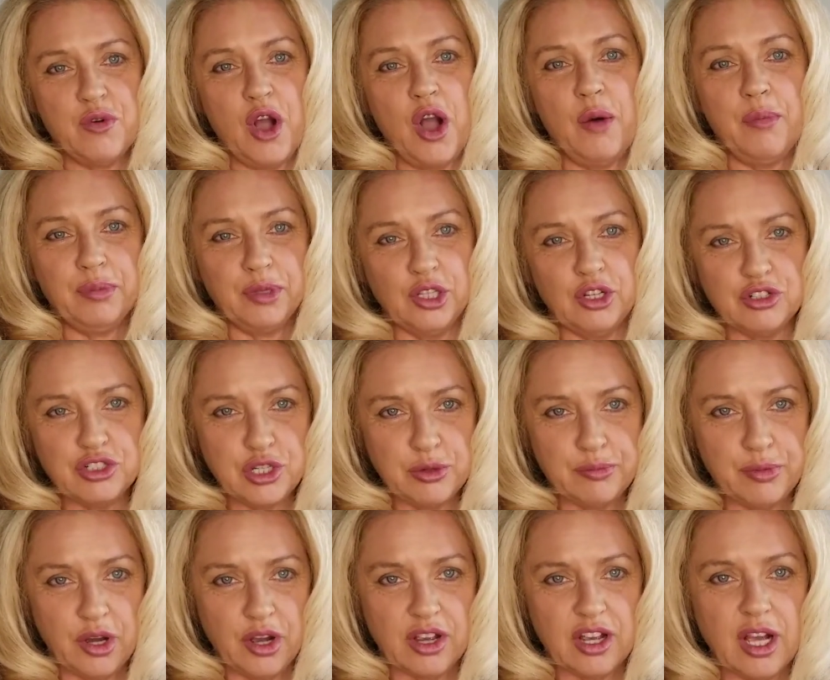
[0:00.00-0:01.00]
upload your
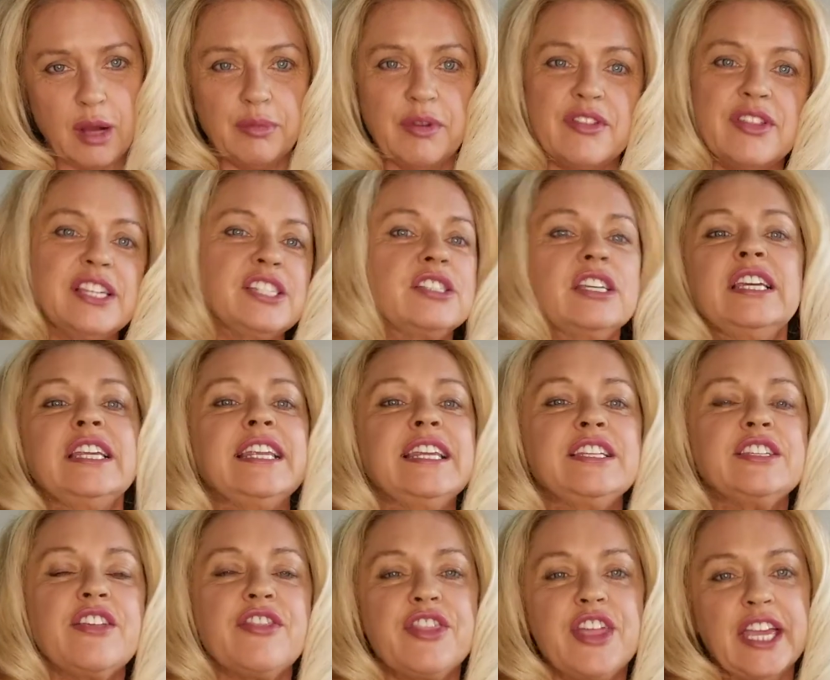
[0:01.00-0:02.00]
book, a couple of things that you need to
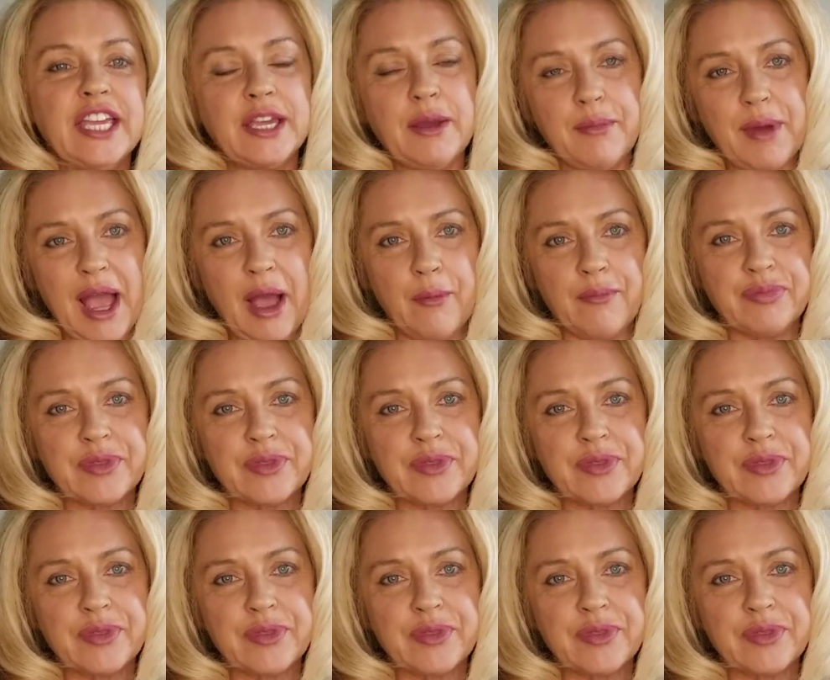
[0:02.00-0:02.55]
think about.